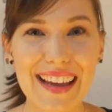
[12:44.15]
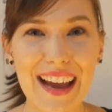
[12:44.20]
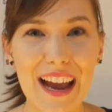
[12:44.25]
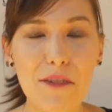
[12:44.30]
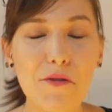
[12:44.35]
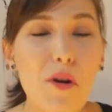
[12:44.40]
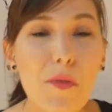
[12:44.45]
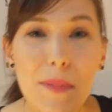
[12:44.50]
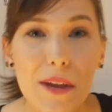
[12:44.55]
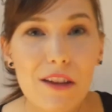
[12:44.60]
I
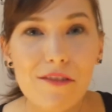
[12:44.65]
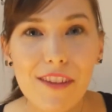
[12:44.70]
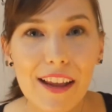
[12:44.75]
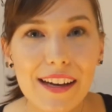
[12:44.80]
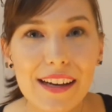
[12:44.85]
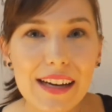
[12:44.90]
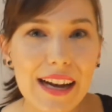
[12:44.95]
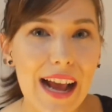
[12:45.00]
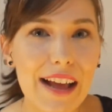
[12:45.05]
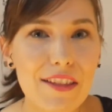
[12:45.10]
won't be
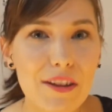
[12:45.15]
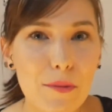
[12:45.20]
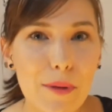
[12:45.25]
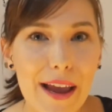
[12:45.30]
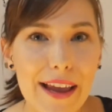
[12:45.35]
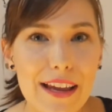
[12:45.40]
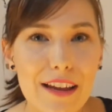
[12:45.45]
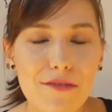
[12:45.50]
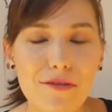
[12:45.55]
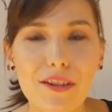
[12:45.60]
offended either
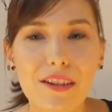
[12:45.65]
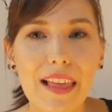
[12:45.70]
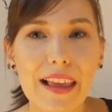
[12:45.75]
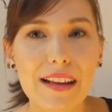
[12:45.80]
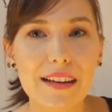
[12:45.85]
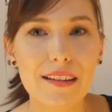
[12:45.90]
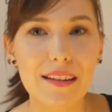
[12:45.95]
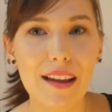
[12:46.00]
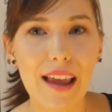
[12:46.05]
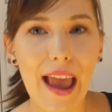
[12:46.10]
way. If you're like,
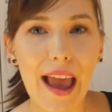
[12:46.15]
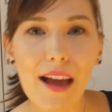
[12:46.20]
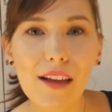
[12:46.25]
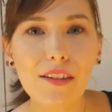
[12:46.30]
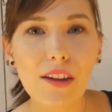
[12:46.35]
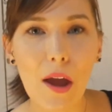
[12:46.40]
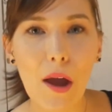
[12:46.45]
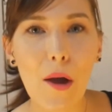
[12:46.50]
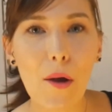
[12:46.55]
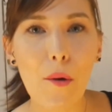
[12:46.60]

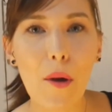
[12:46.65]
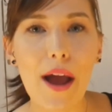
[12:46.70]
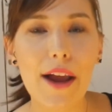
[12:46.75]
hell no,